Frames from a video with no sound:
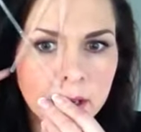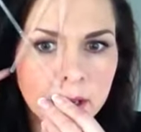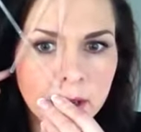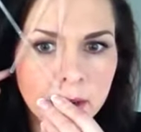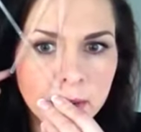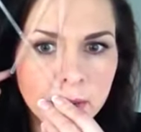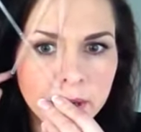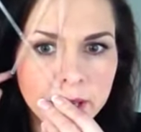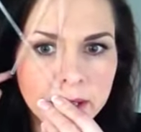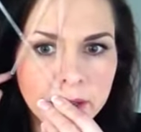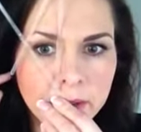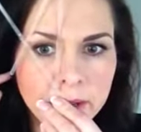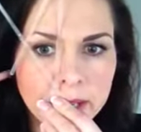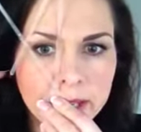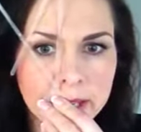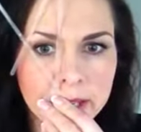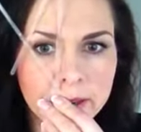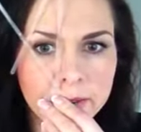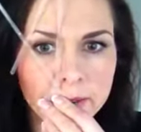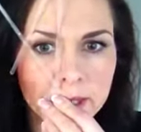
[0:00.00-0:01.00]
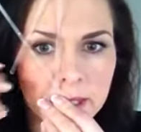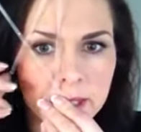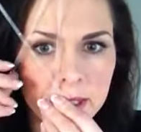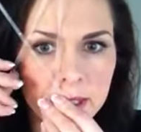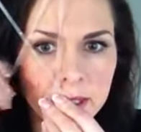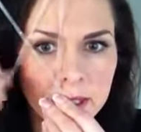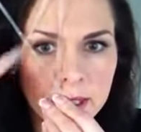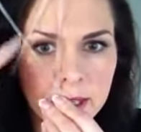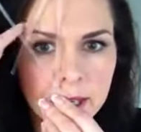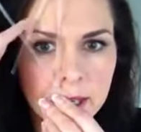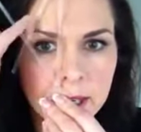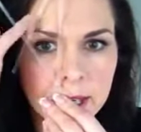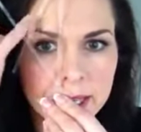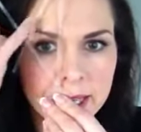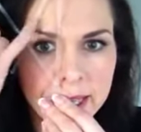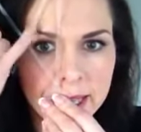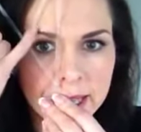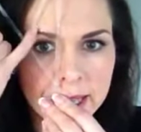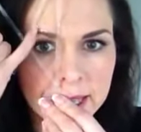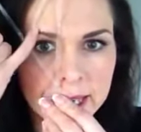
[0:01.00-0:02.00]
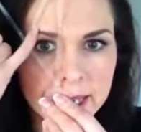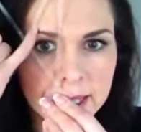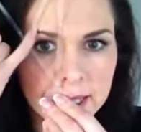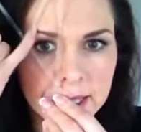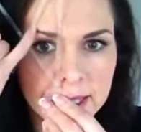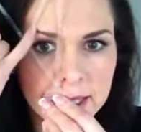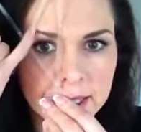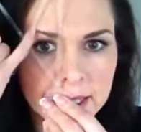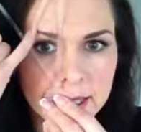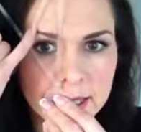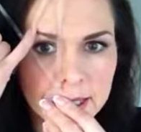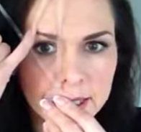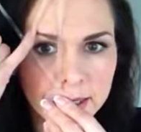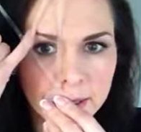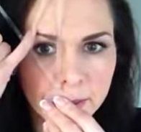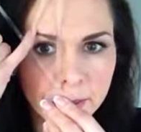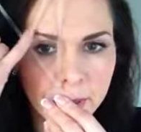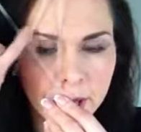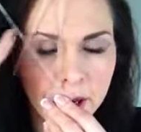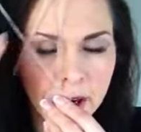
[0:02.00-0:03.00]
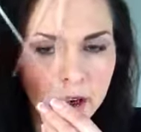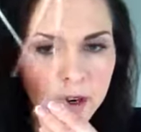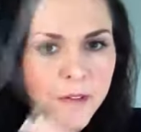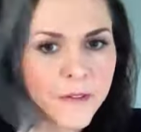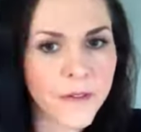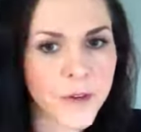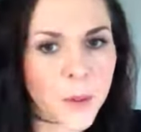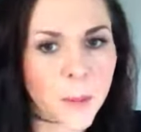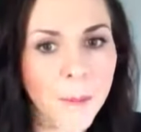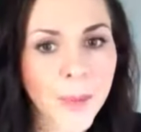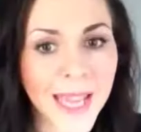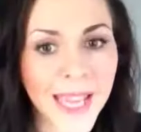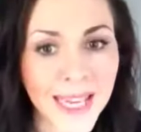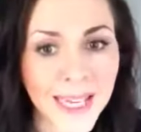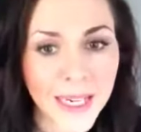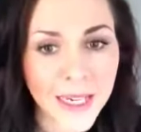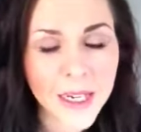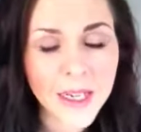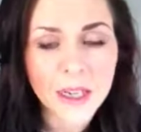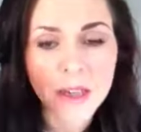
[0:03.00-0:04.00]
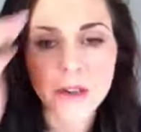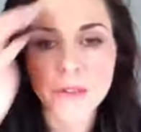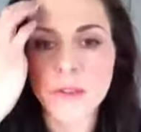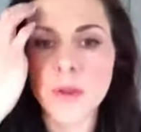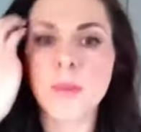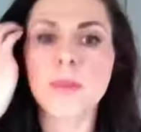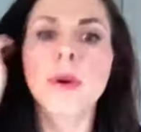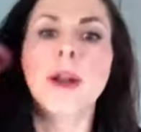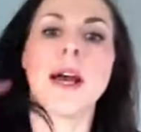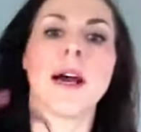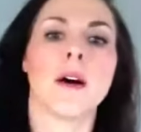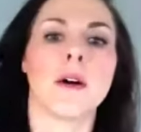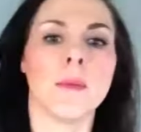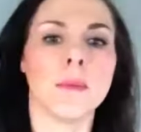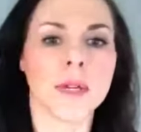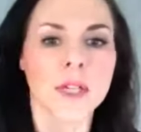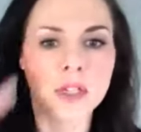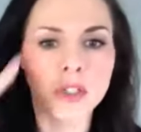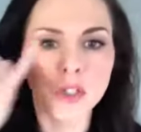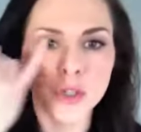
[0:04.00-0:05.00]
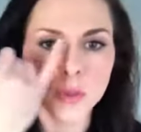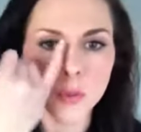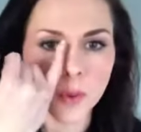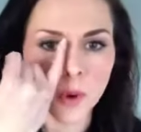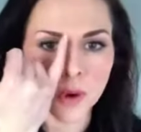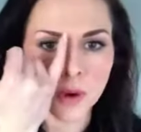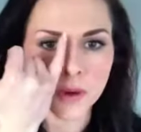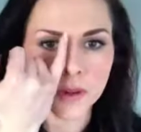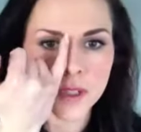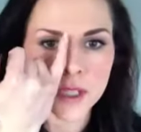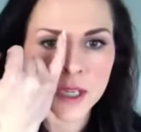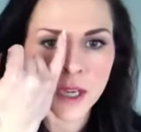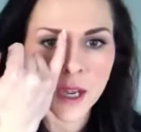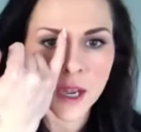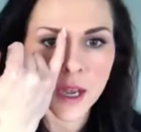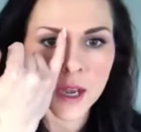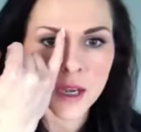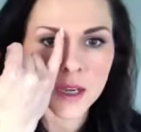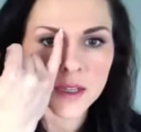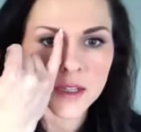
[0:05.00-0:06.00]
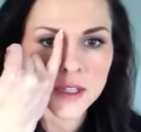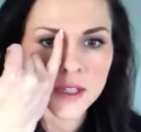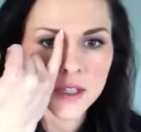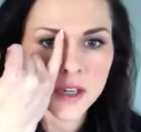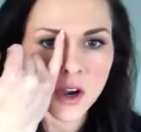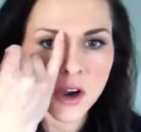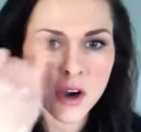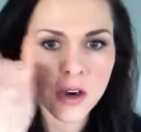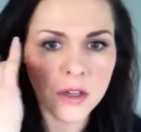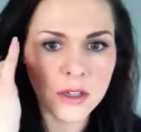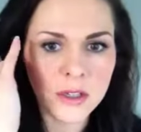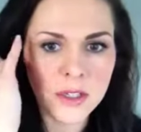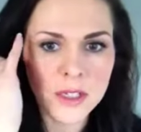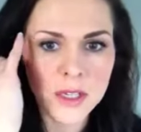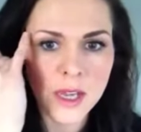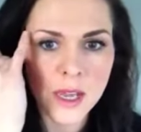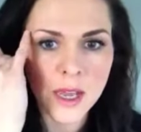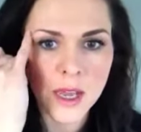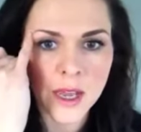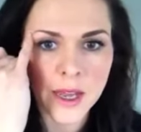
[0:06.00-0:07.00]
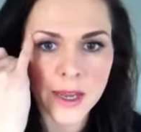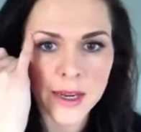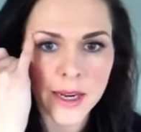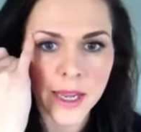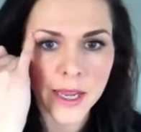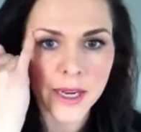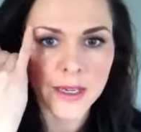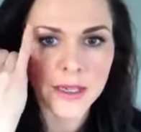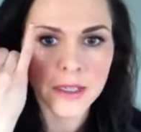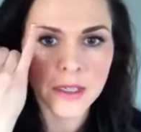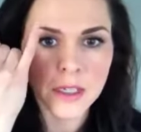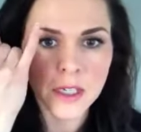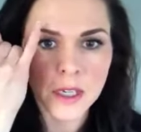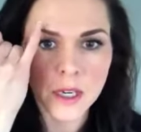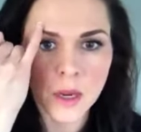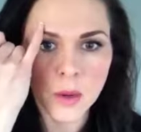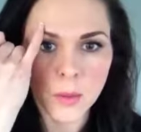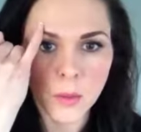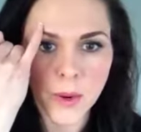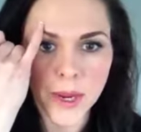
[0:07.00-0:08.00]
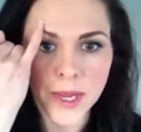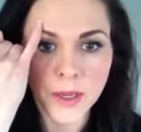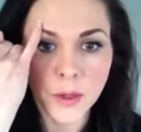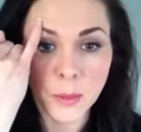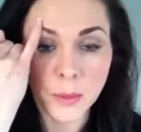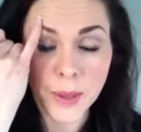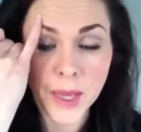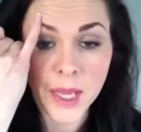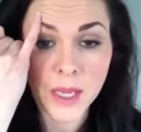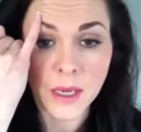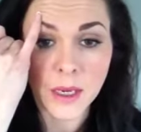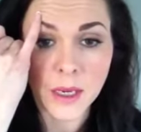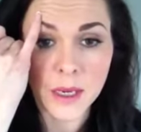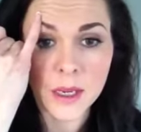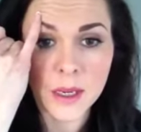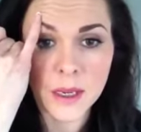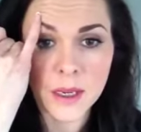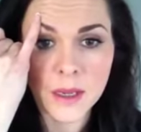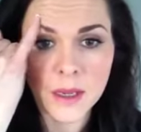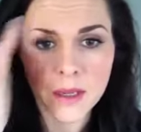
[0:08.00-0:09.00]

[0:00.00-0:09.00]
of where your ear is, and that is your mark for your peak of your brow, because you want a start, an end, and where you peak.